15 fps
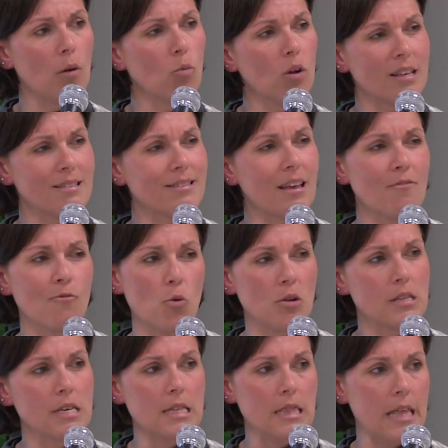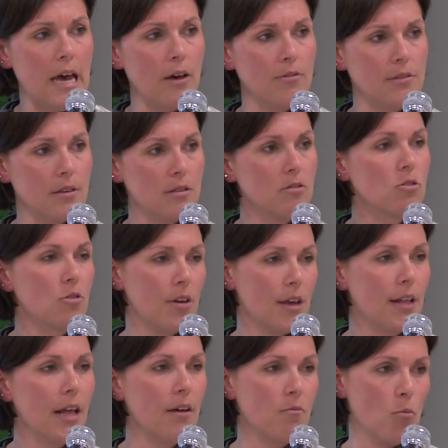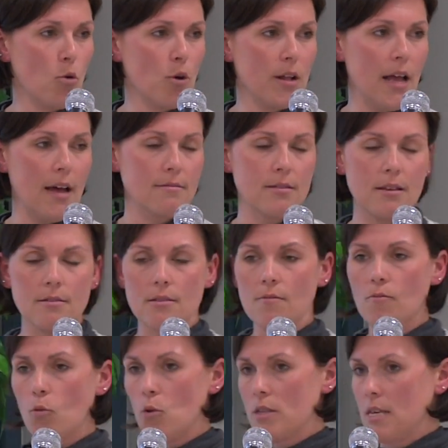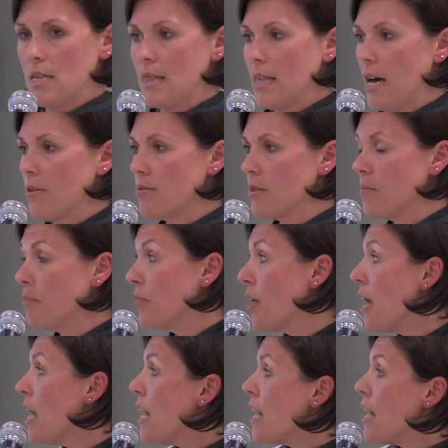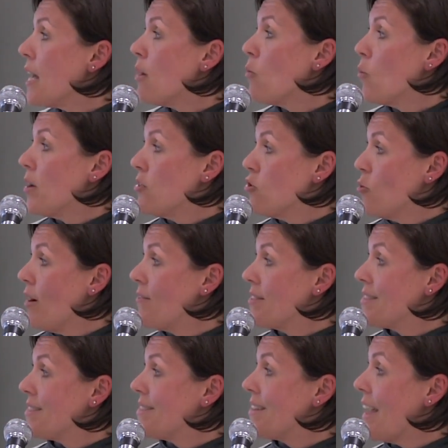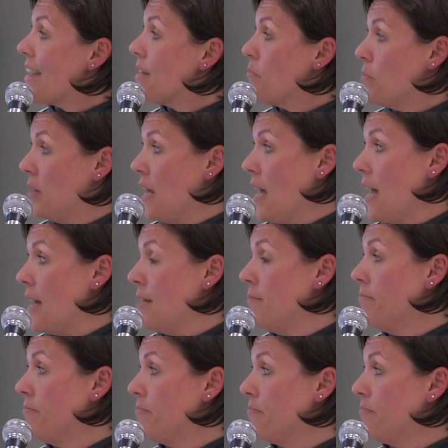want to say $14,000, so you can't have more in assets than $14,000. We do have a state plan.